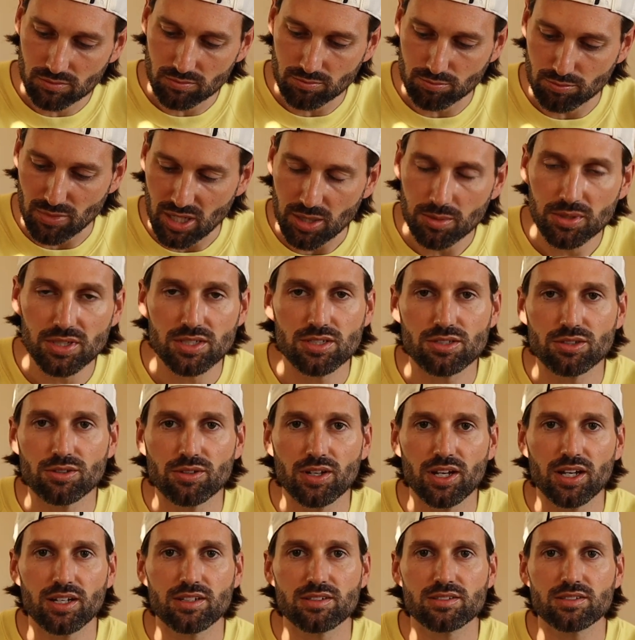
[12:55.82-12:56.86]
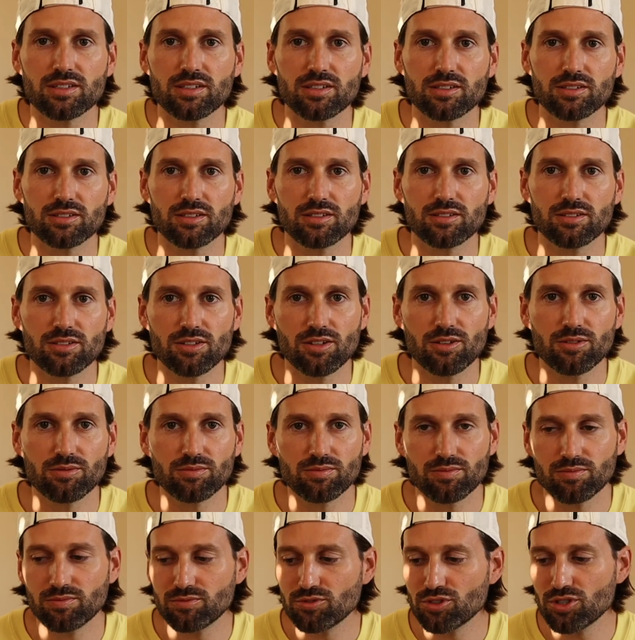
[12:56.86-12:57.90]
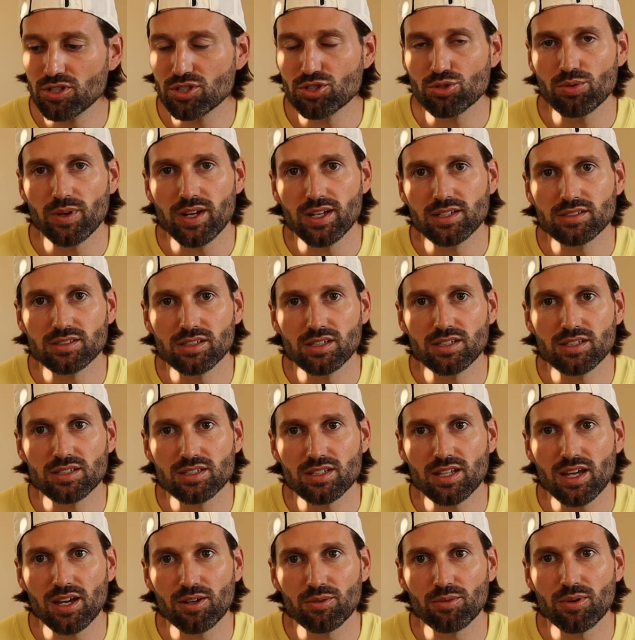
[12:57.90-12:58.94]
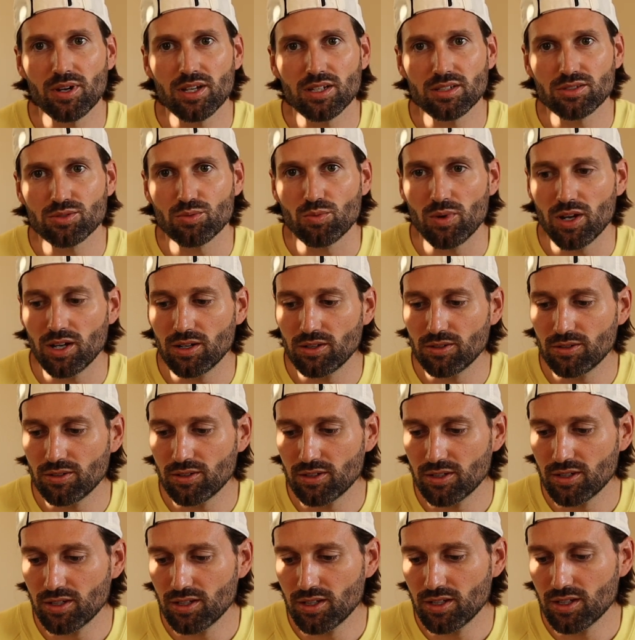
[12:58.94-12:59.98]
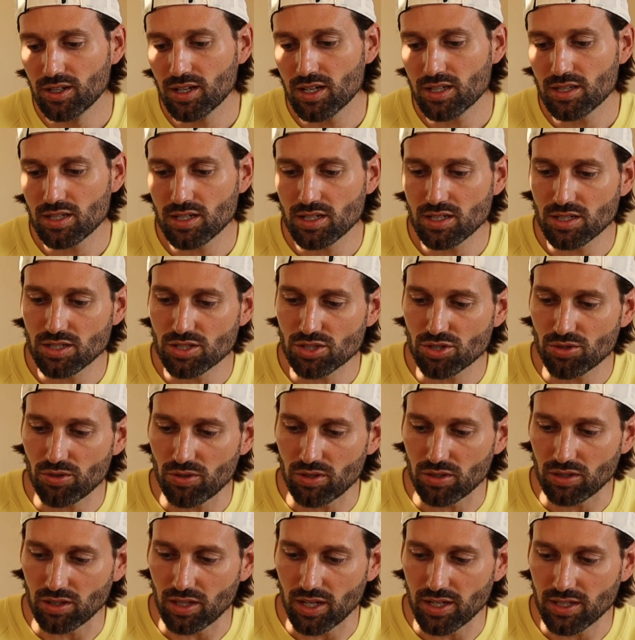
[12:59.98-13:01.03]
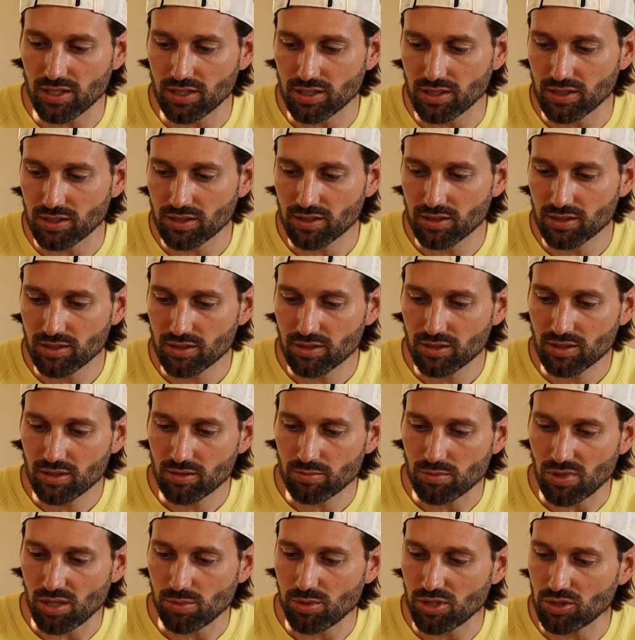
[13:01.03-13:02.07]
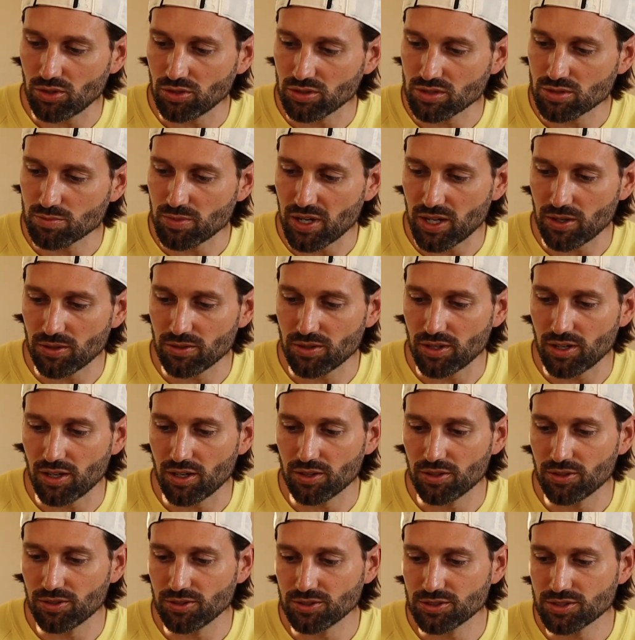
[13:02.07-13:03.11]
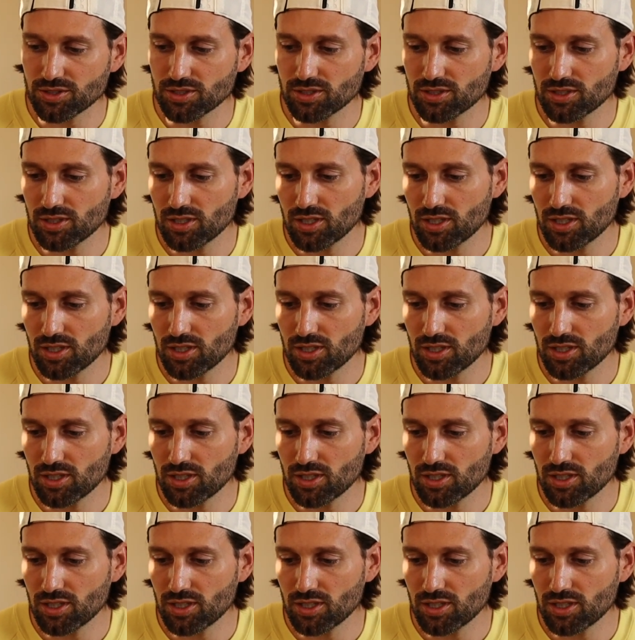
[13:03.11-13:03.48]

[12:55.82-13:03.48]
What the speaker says: maybe it still has it translates that way as well. I think in certain lighting, maybe it looks better than others.